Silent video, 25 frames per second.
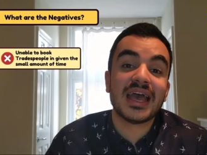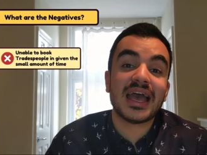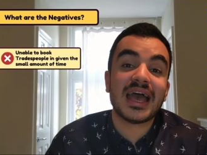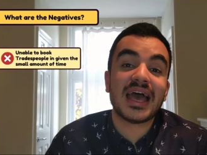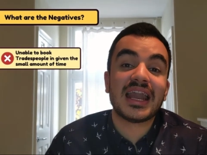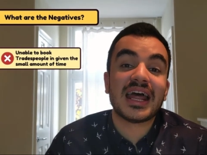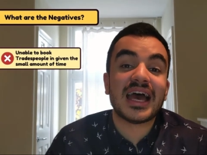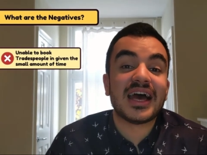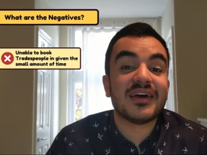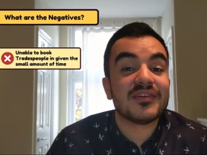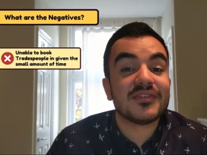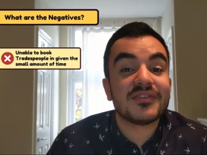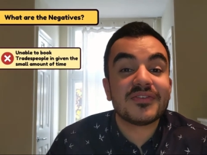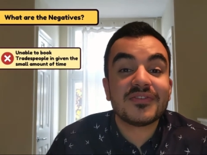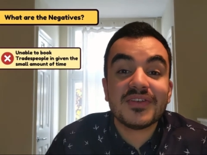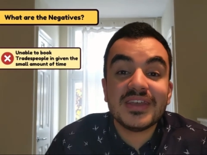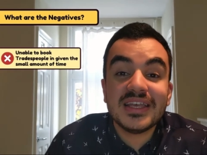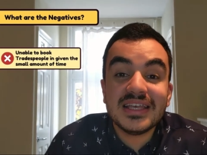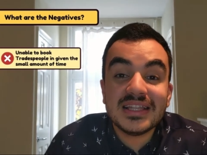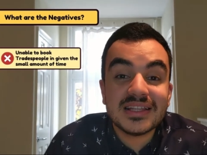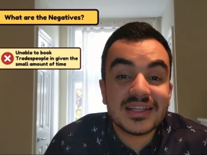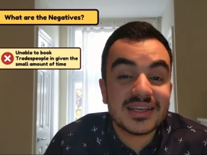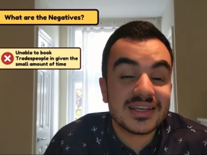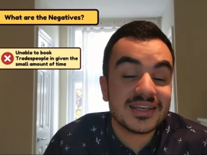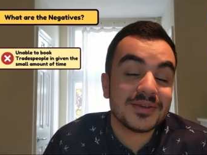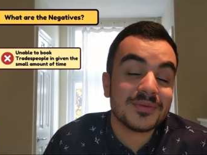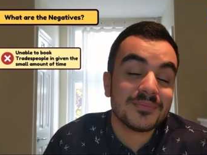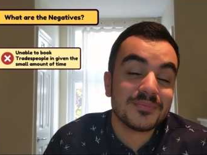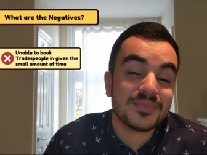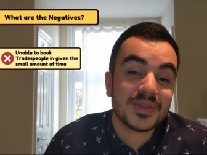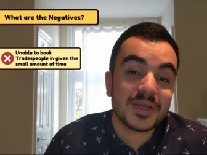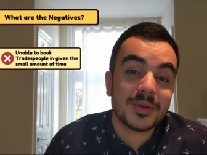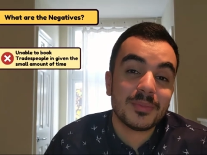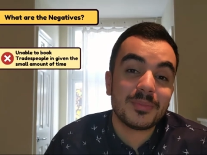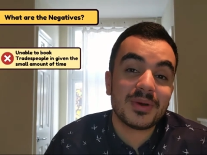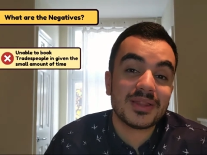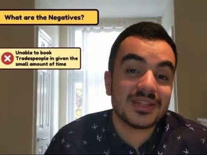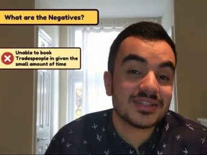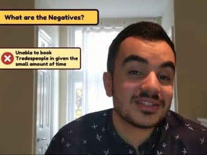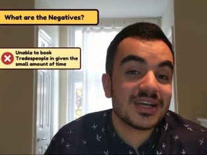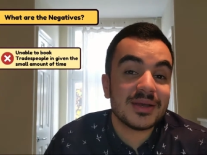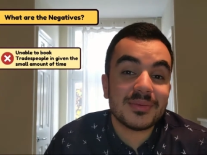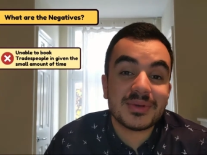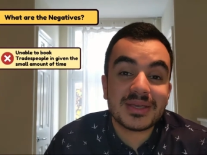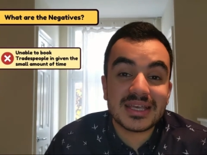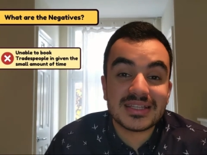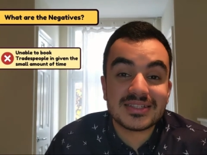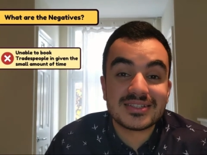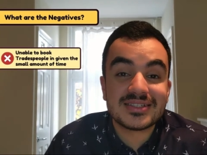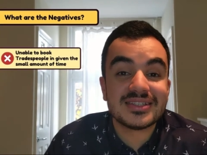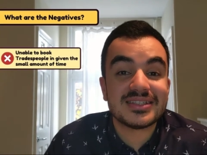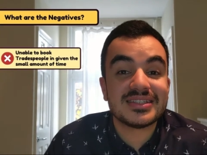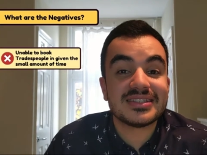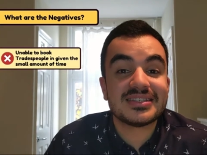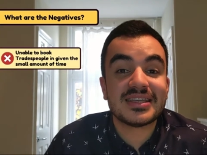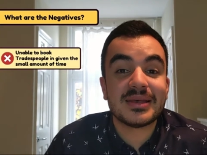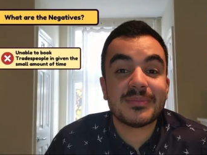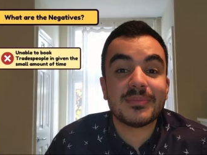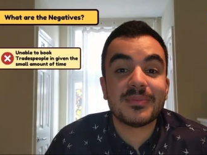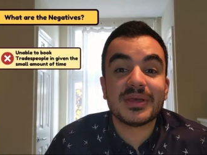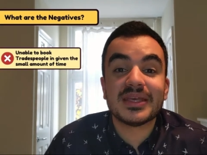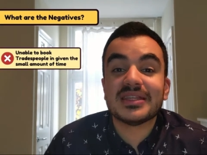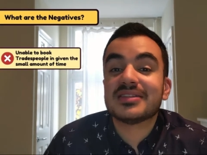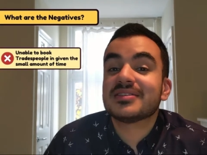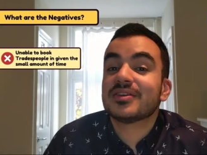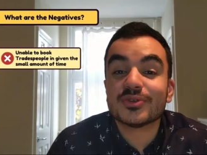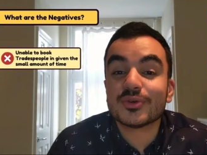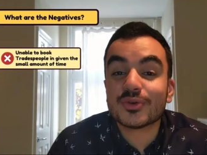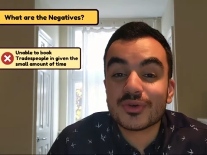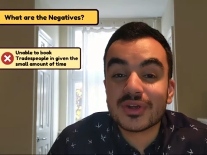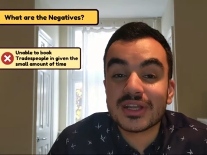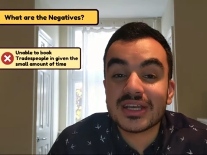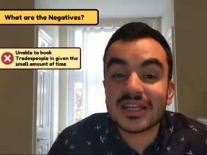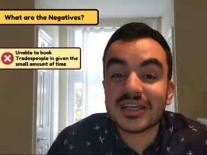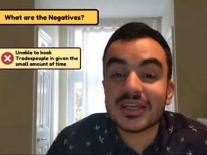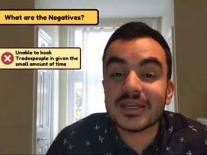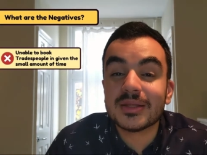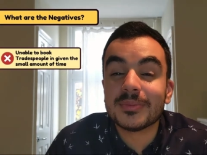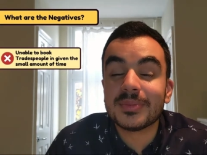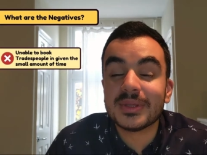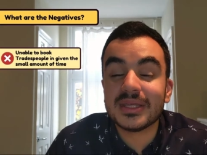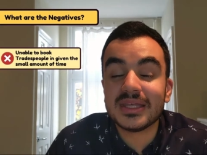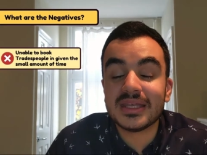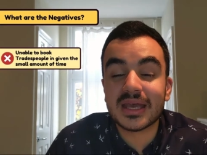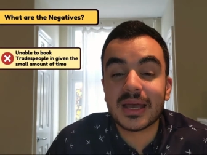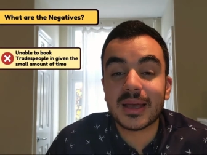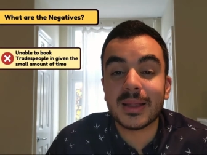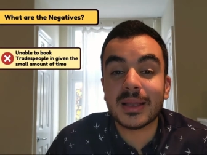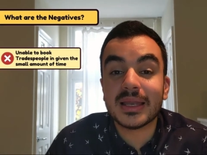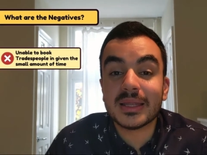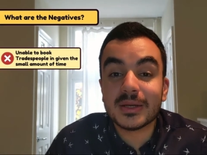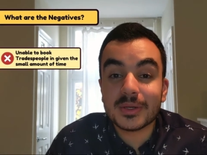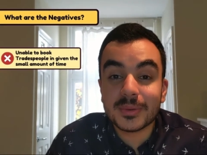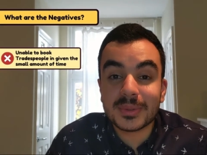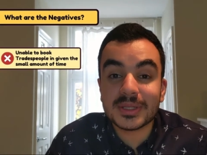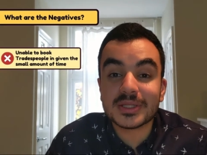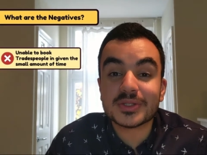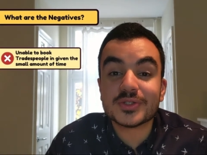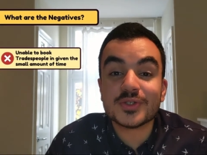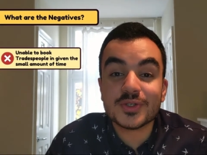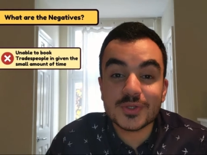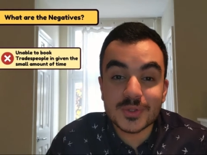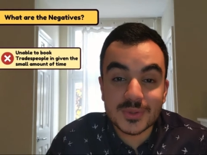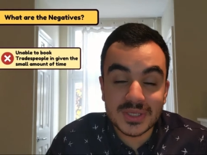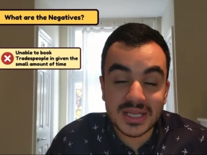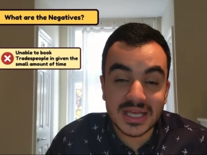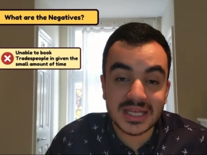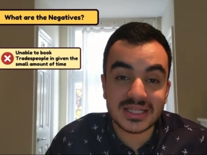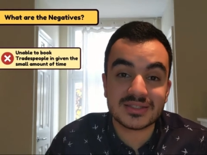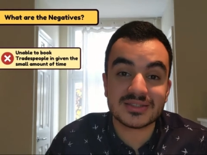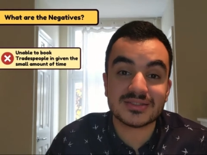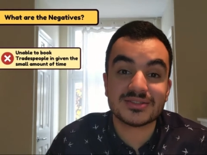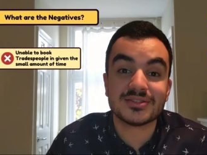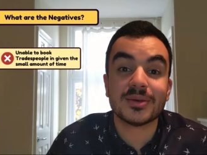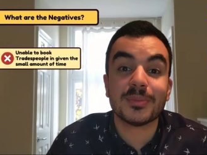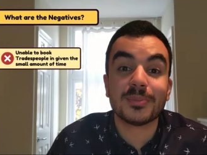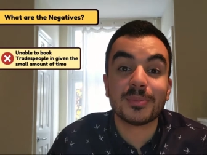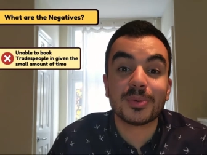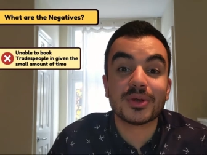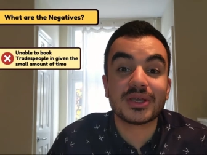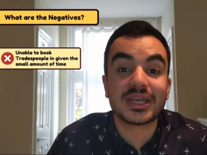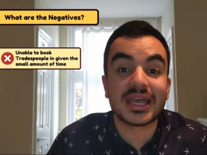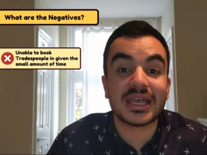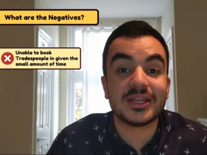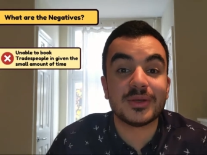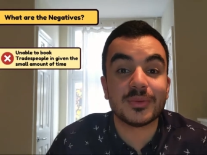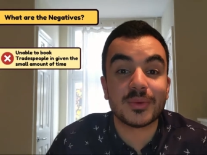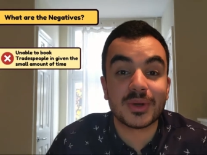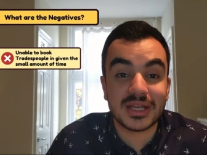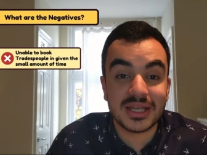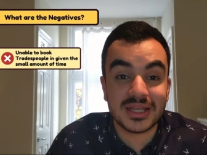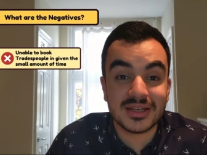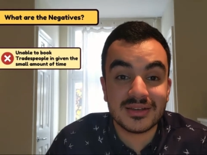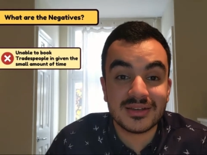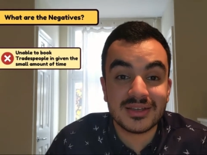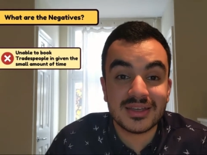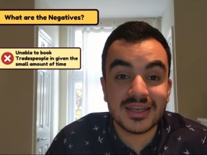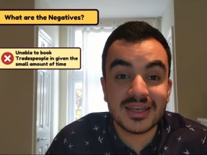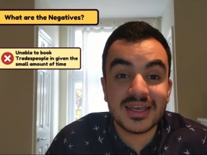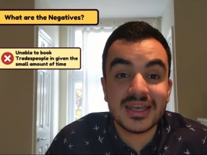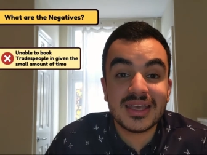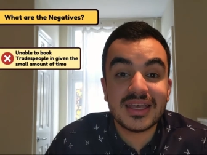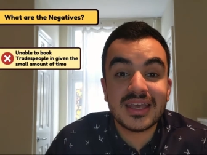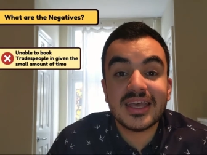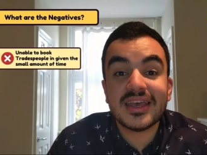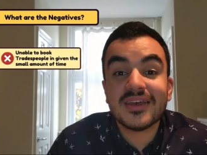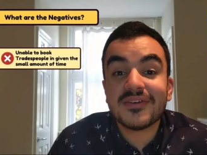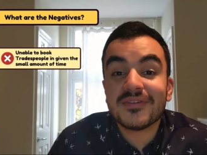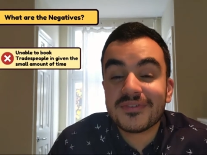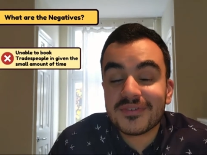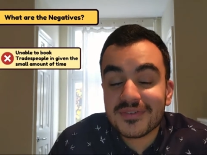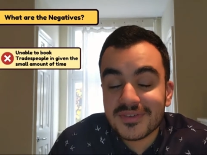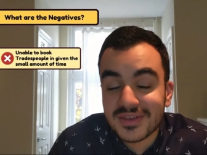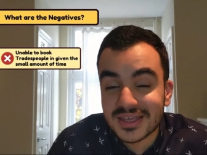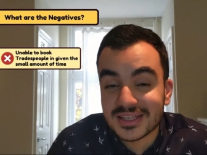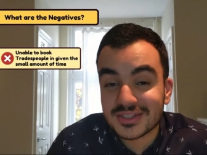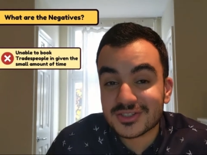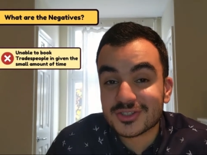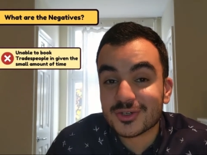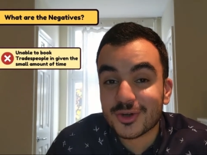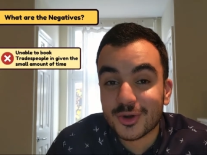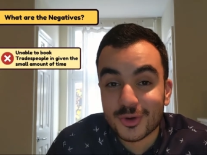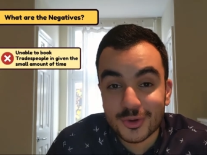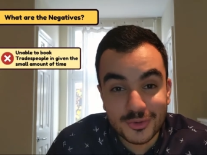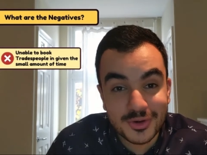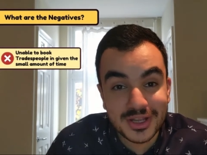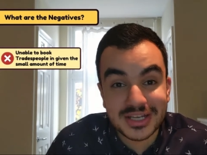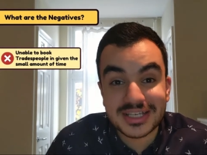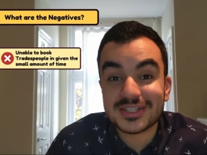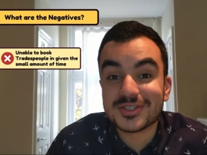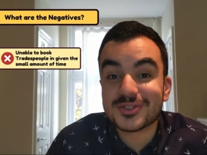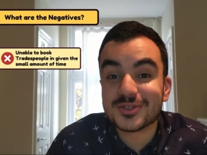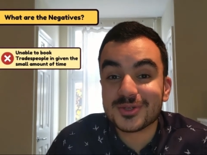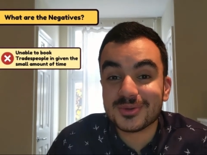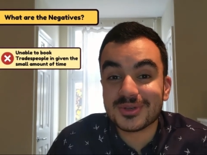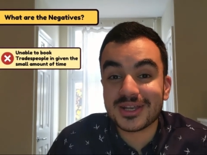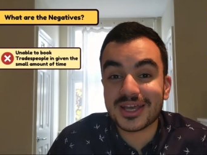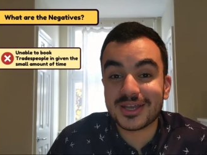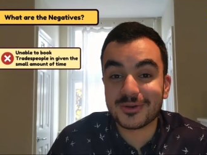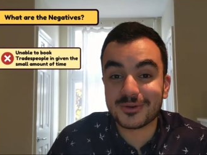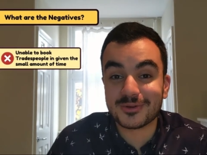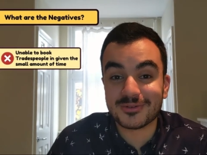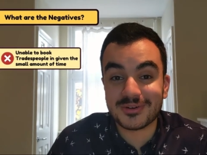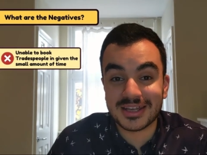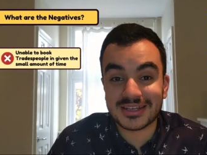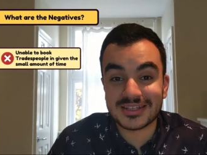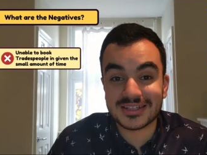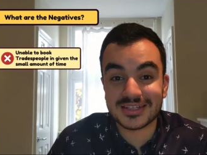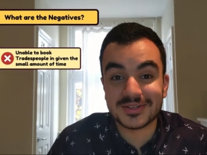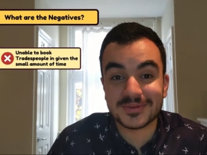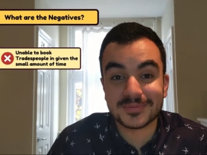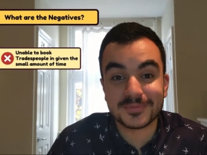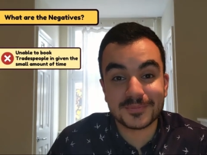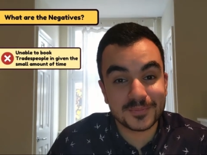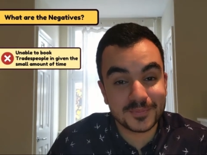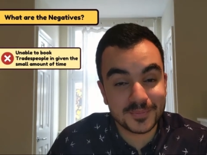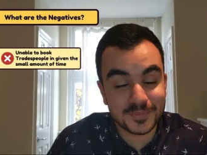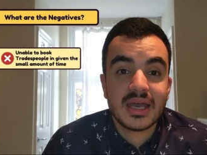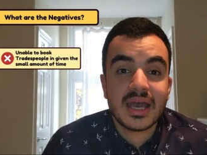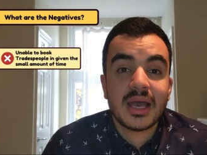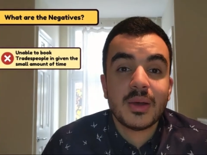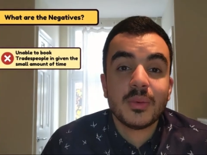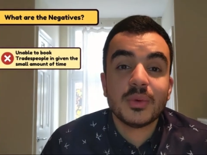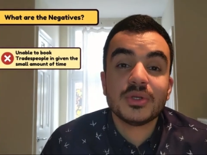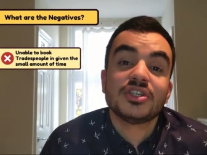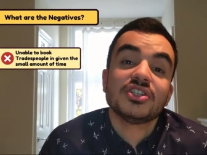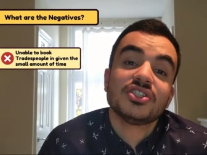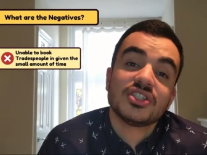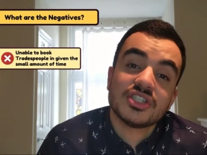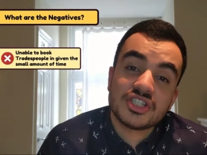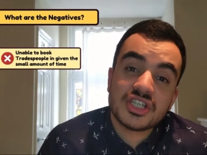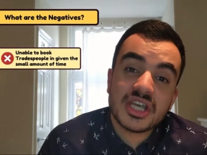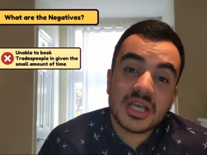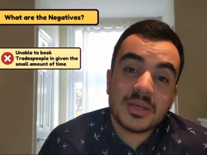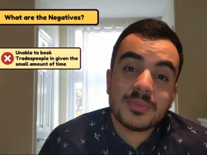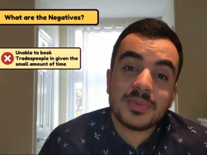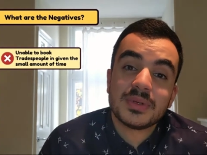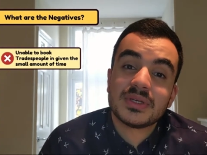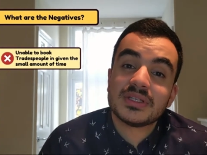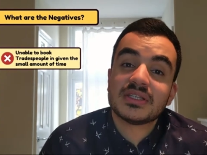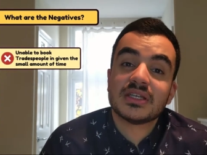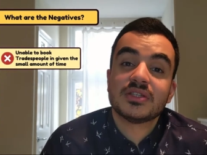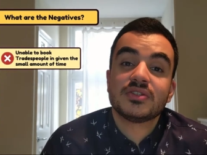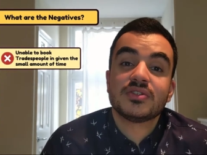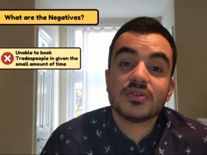and I have a feeling by the time it gets to December it's already going to be a little bit too late to book anyone in if it's not already too late already. Which is a shame because I